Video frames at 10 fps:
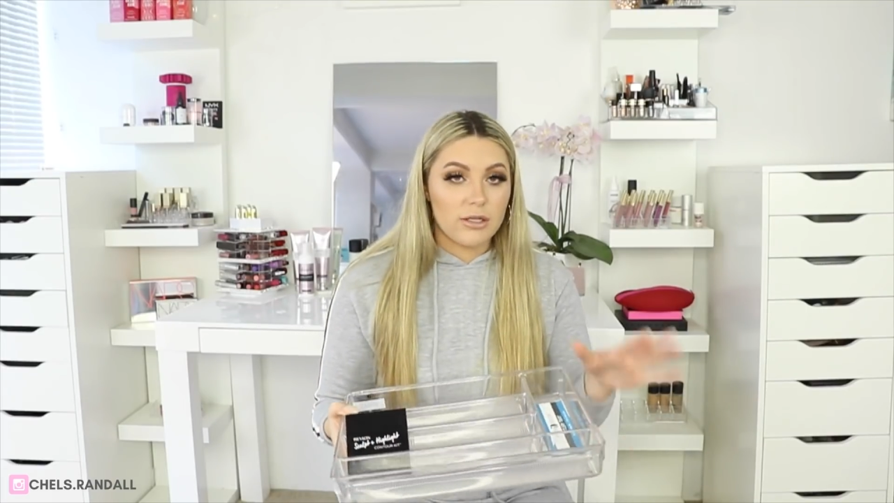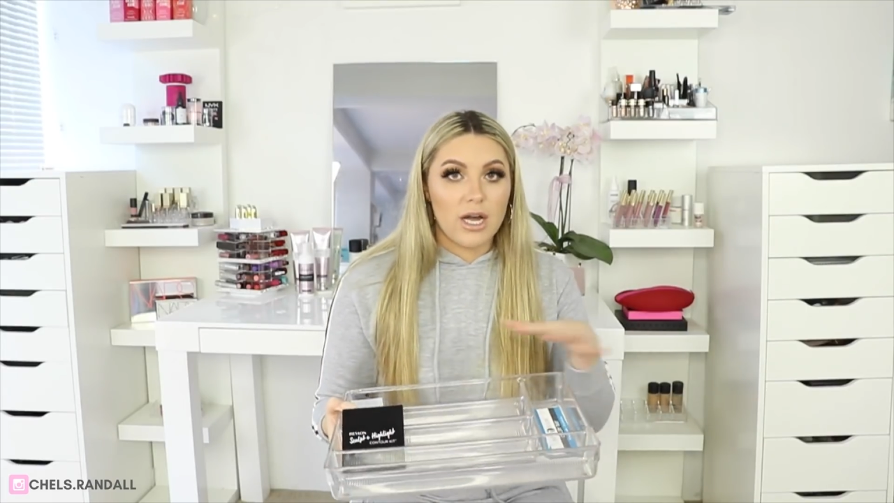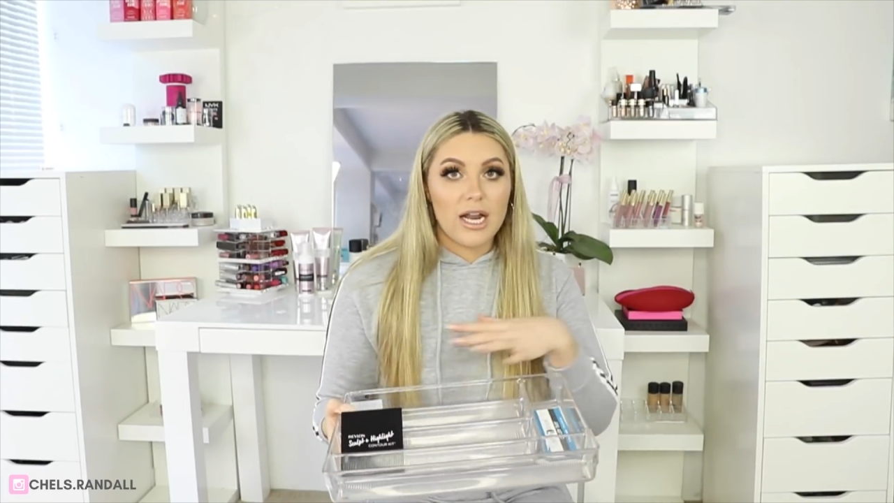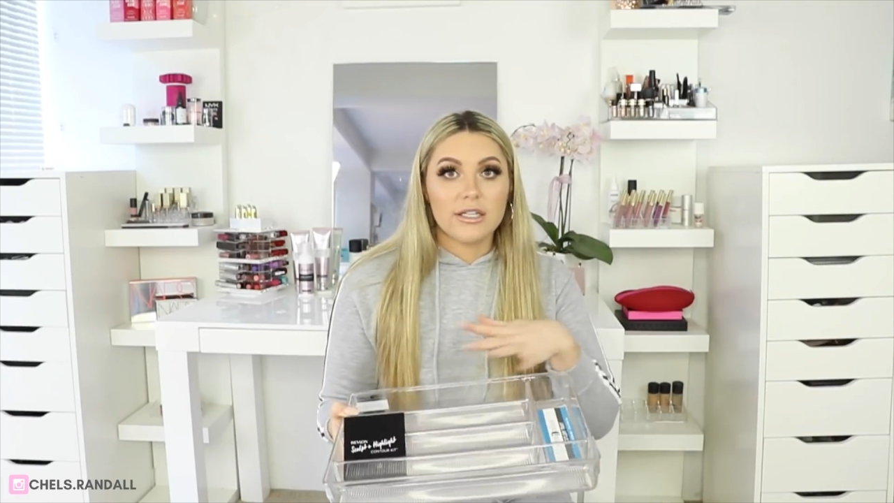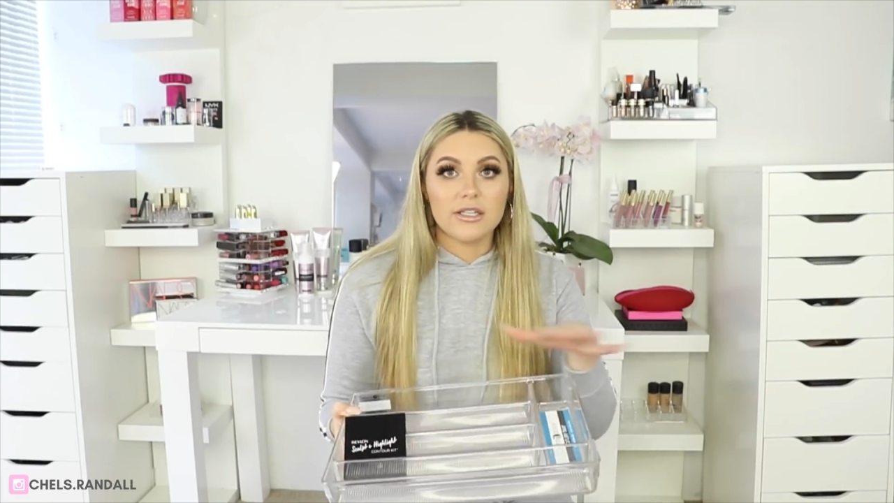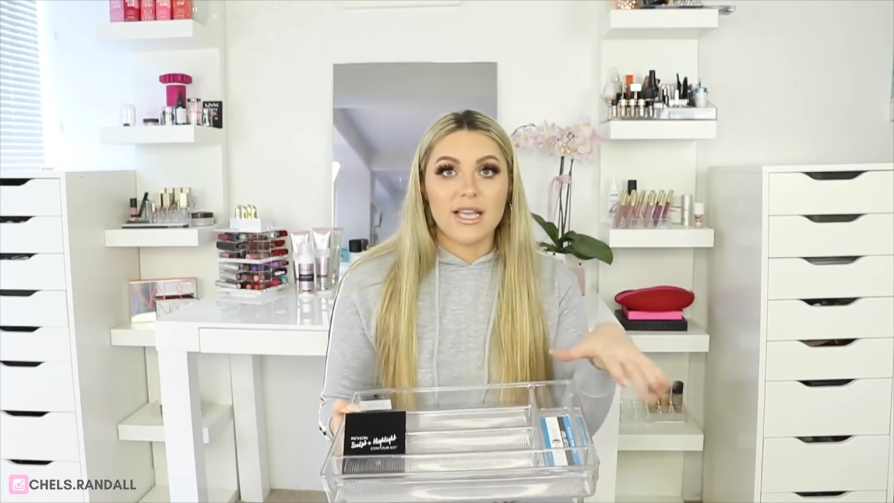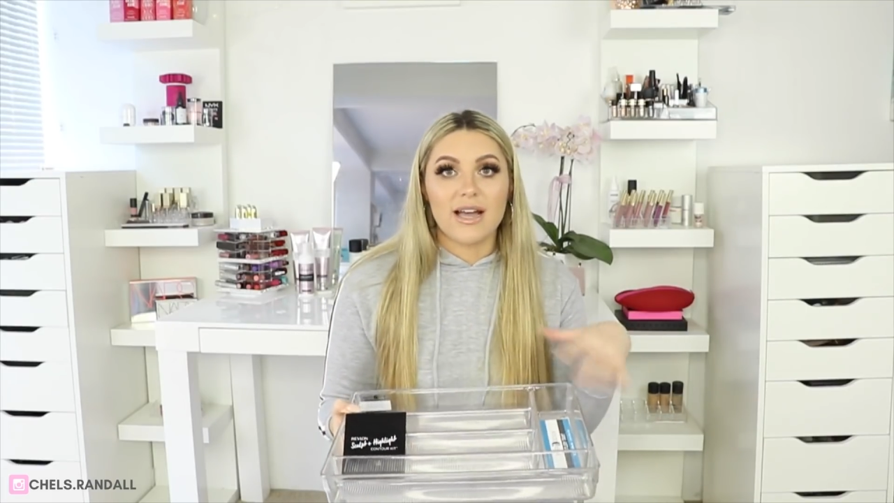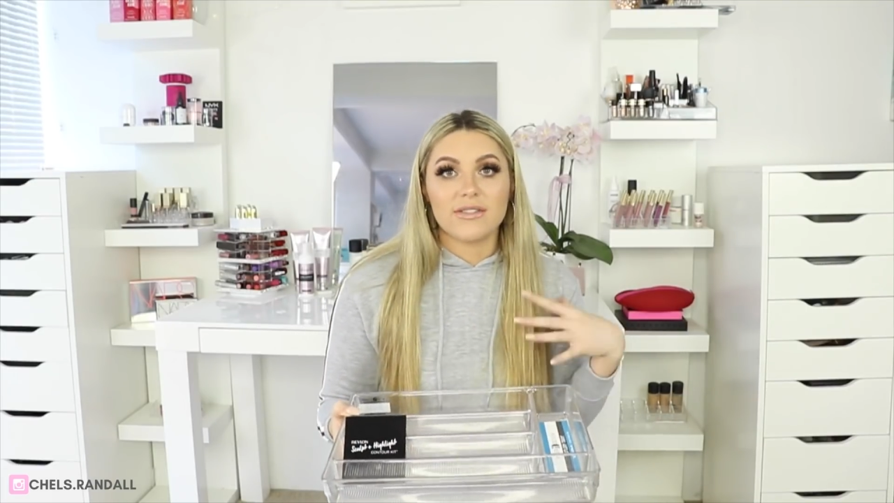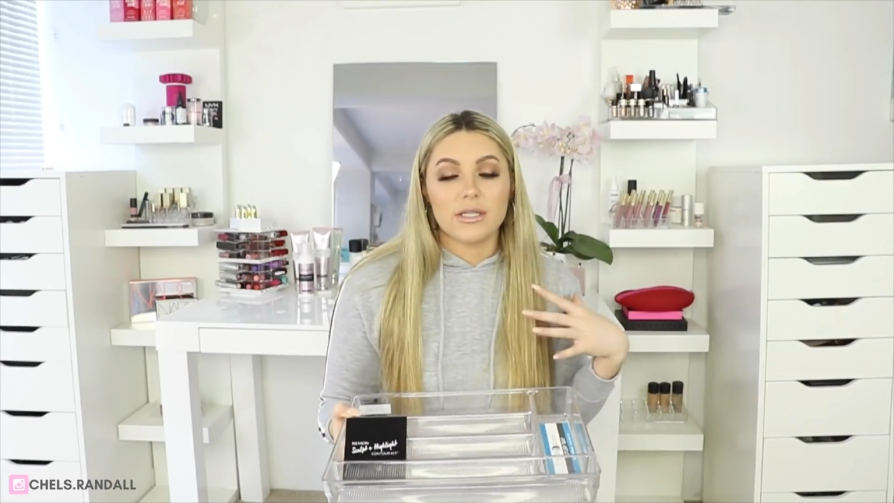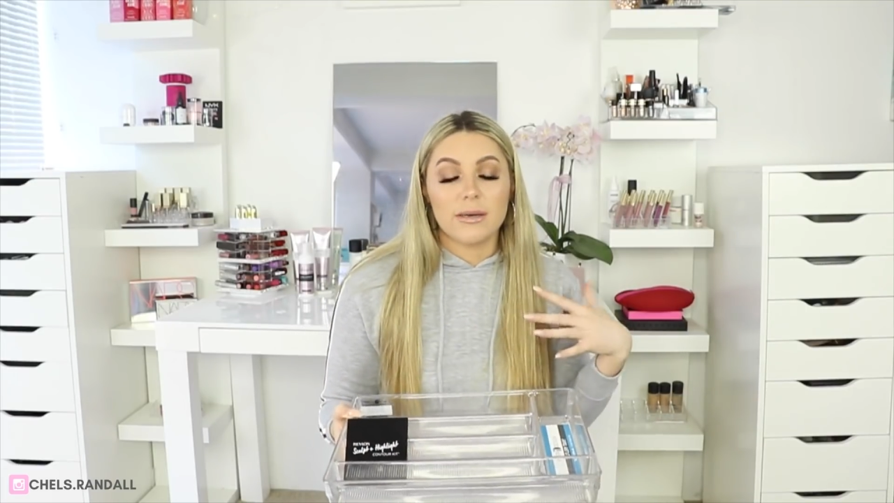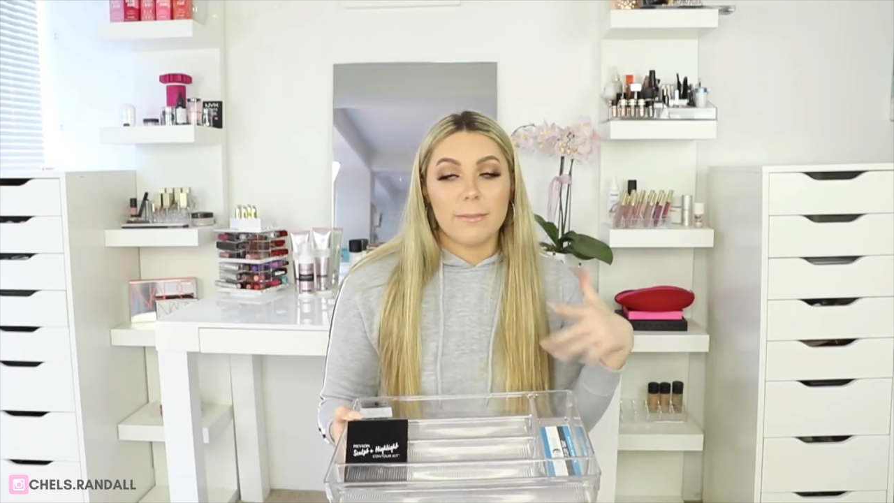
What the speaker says: You kind of just have to